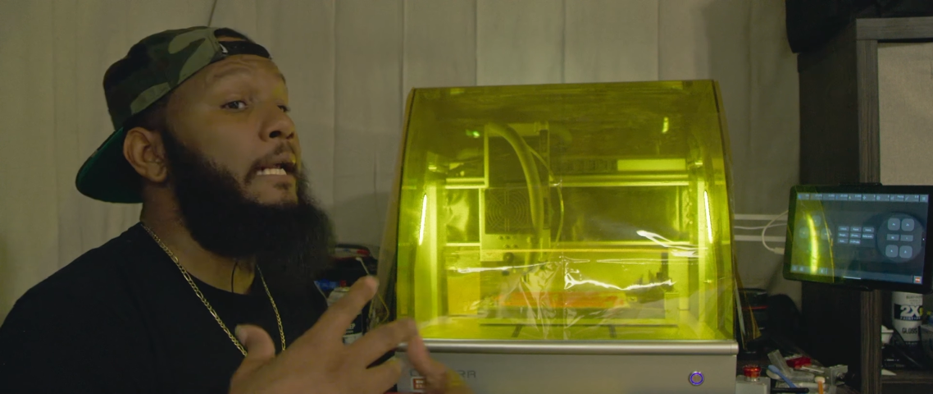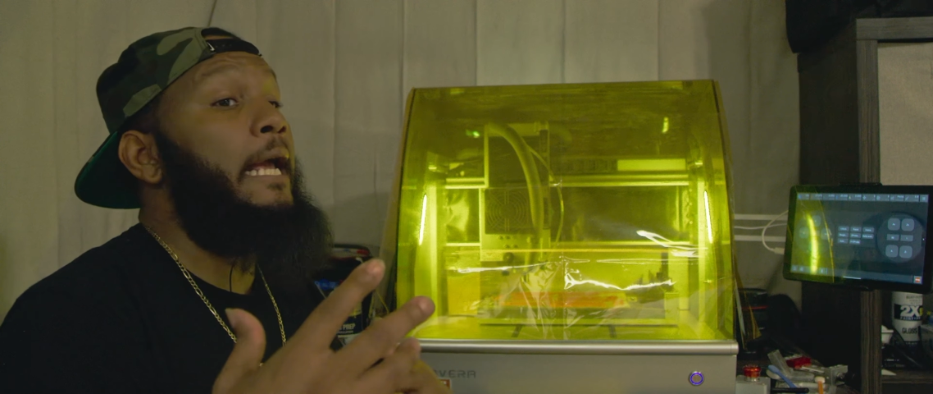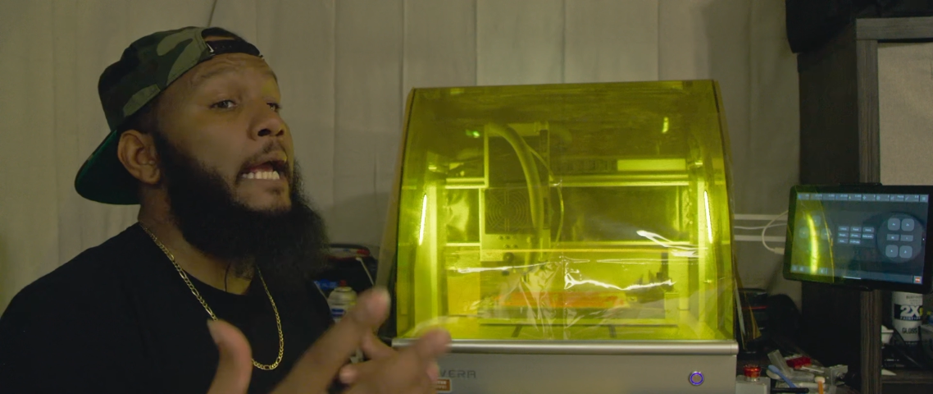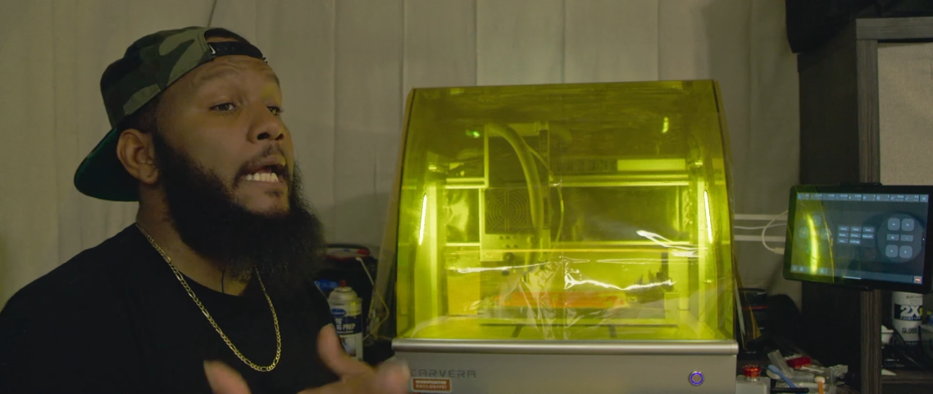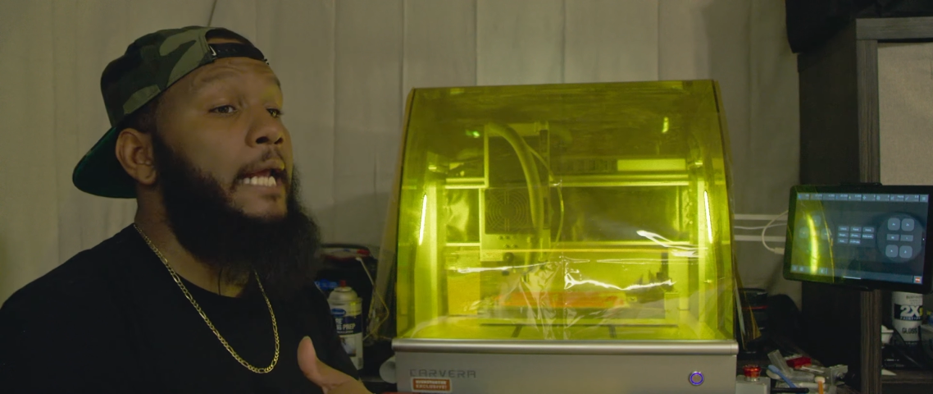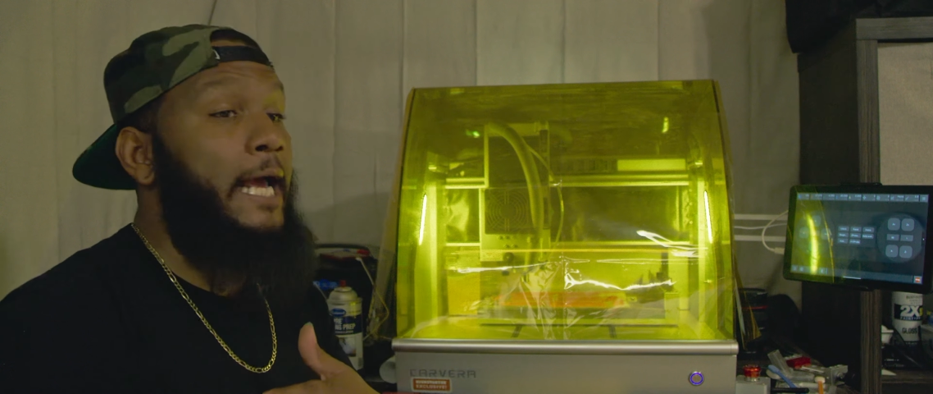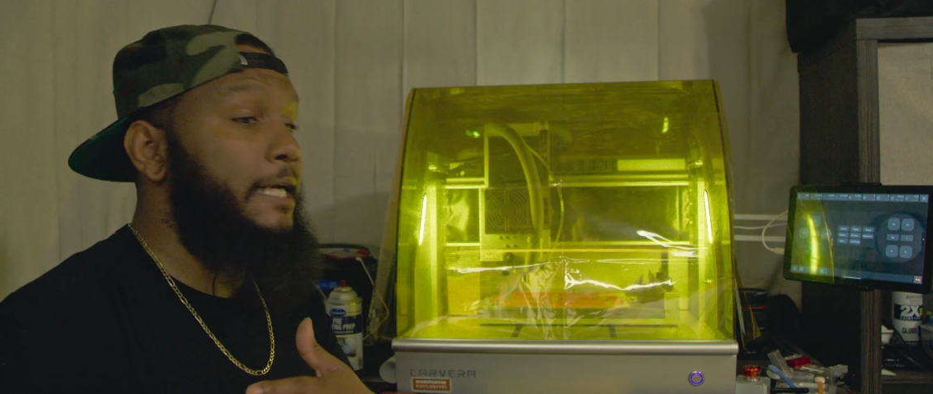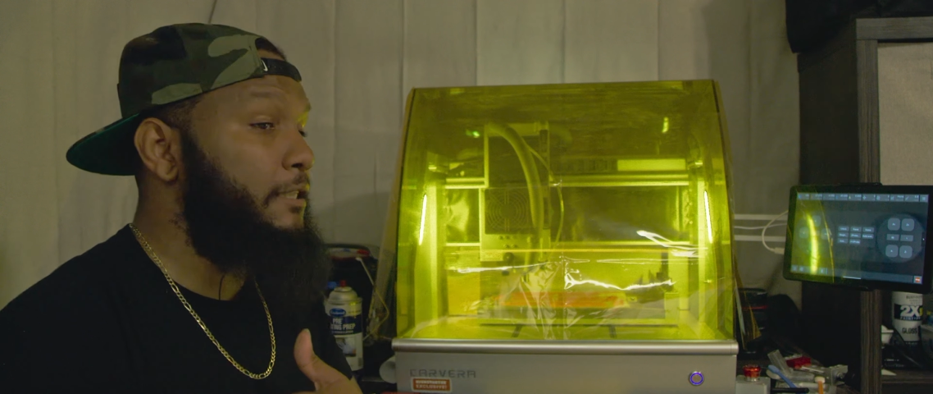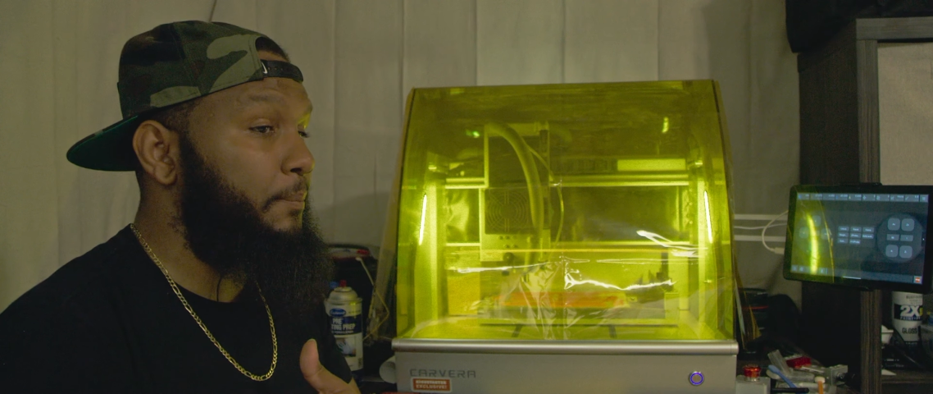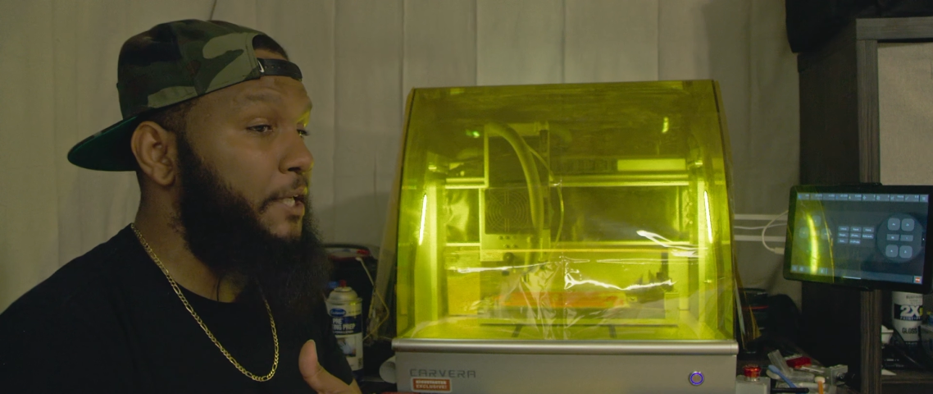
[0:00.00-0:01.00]
and
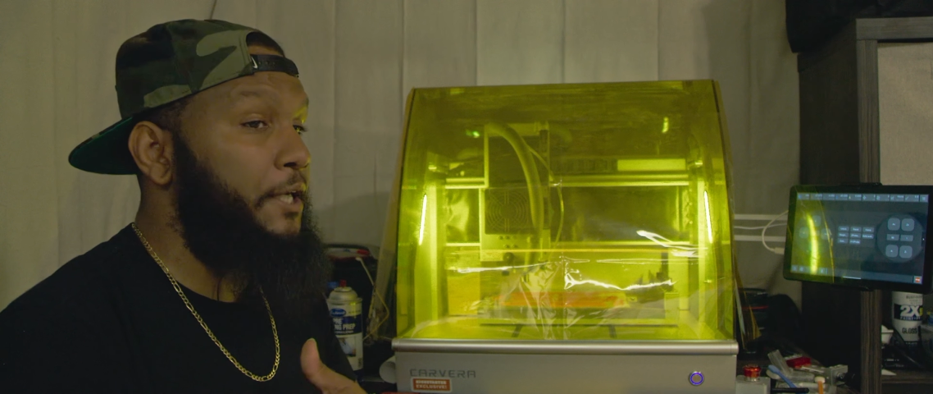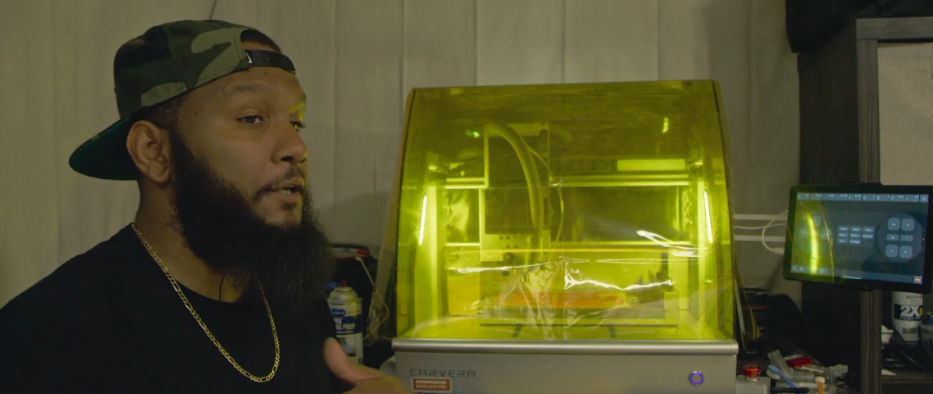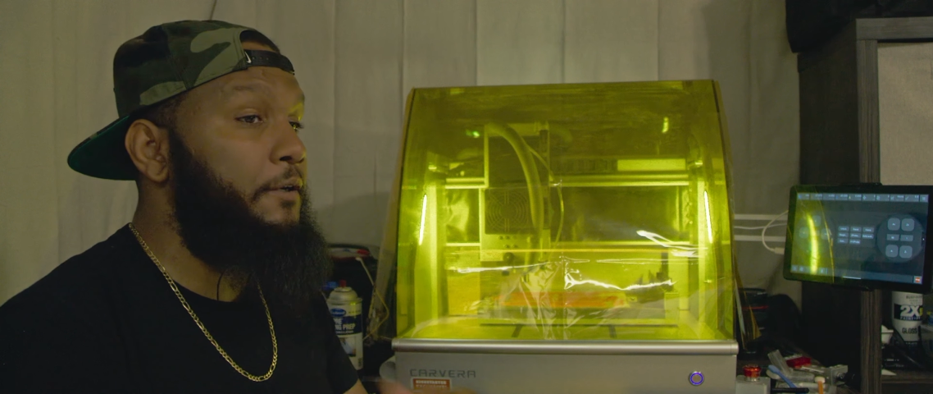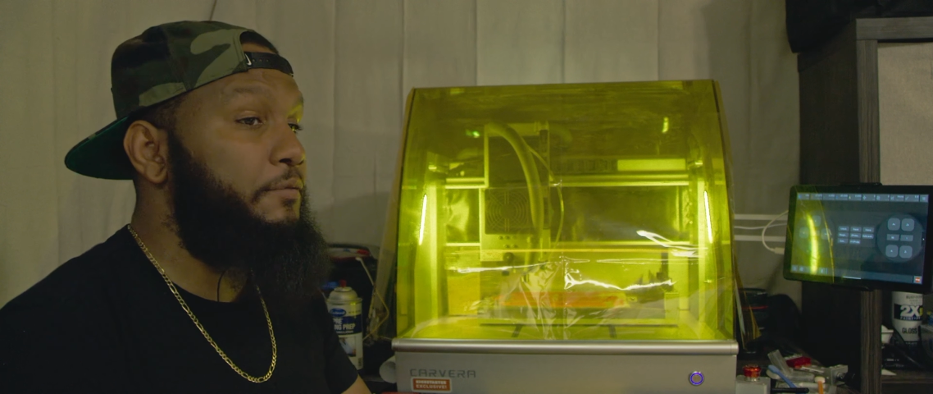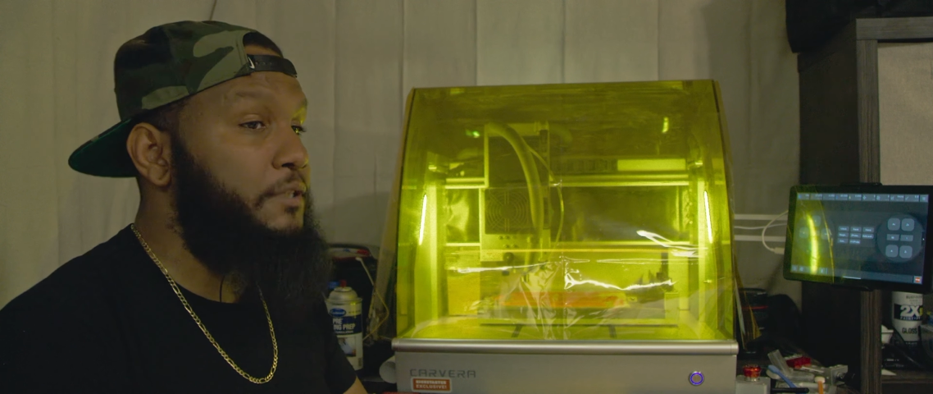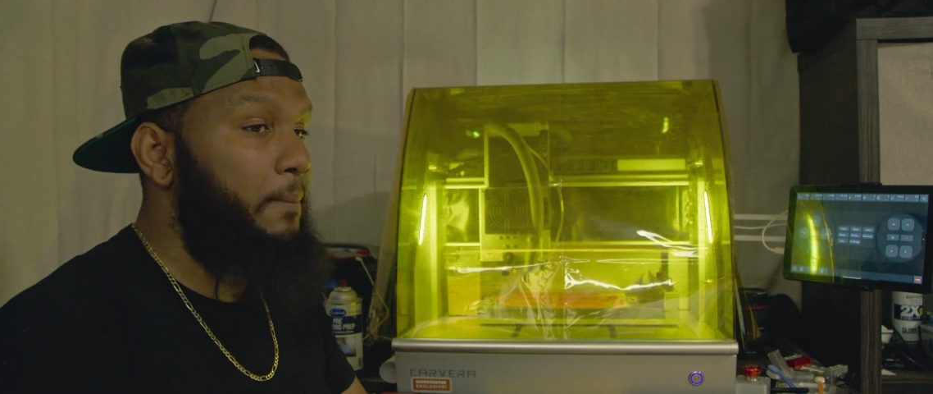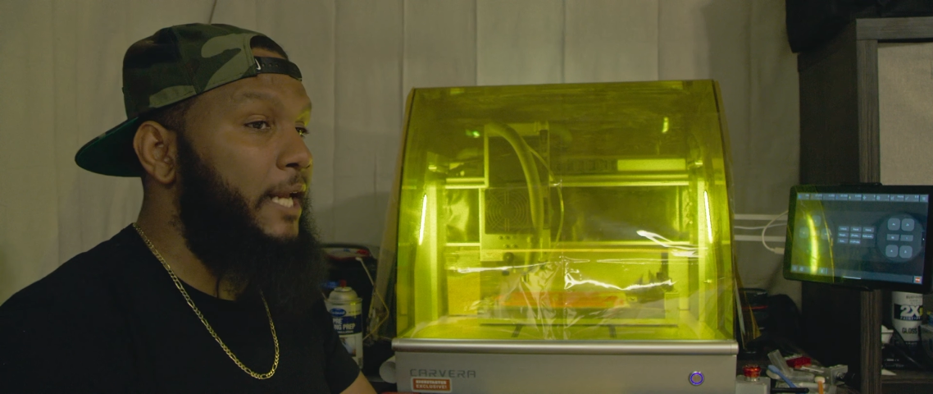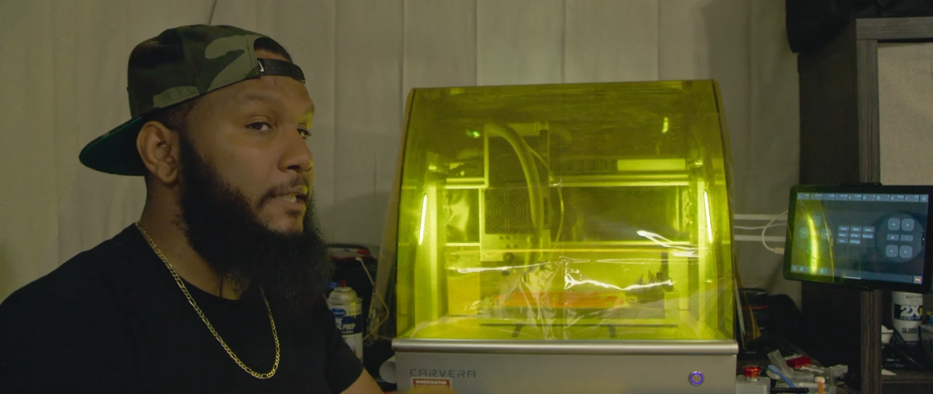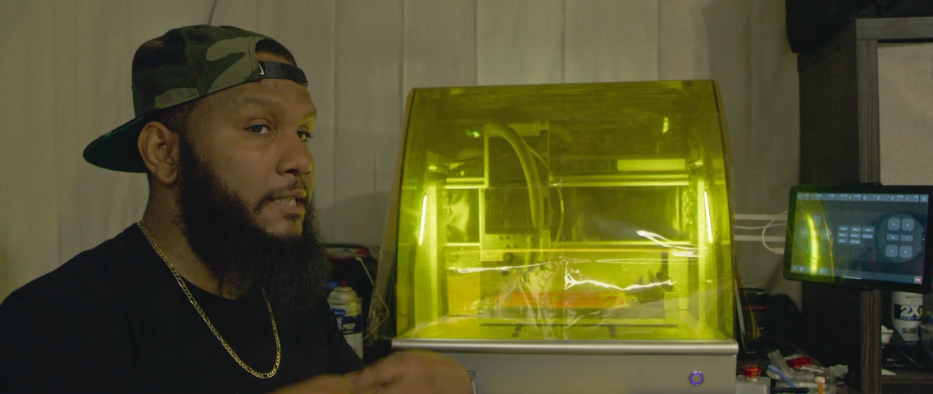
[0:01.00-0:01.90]
as a beginner of somebody